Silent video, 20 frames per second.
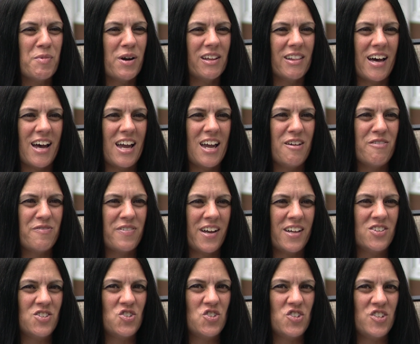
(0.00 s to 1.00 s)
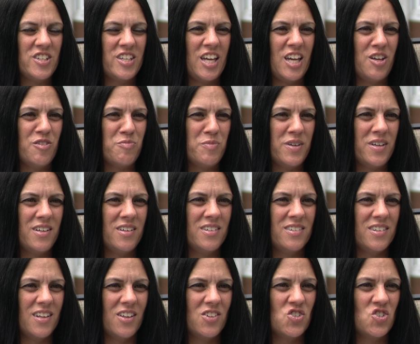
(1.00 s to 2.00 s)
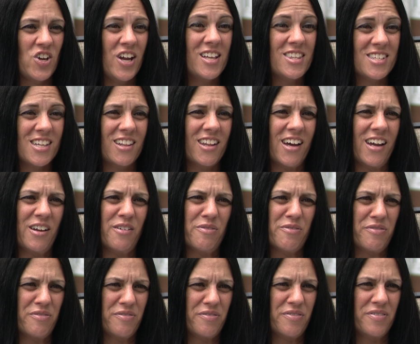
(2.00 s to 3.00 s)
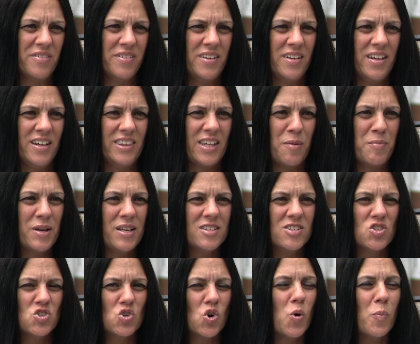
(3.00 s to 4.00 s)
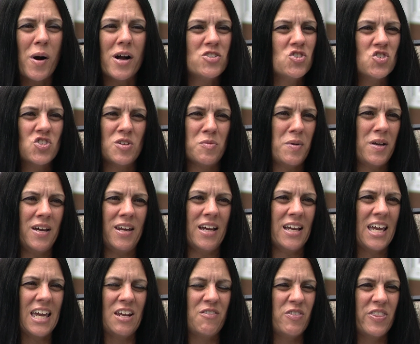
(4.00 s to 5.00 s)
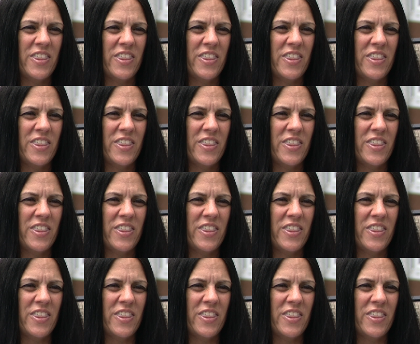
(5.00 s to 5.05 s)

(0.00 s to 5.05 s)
my life and she gave me a chance at life. That means so much to me and I can't even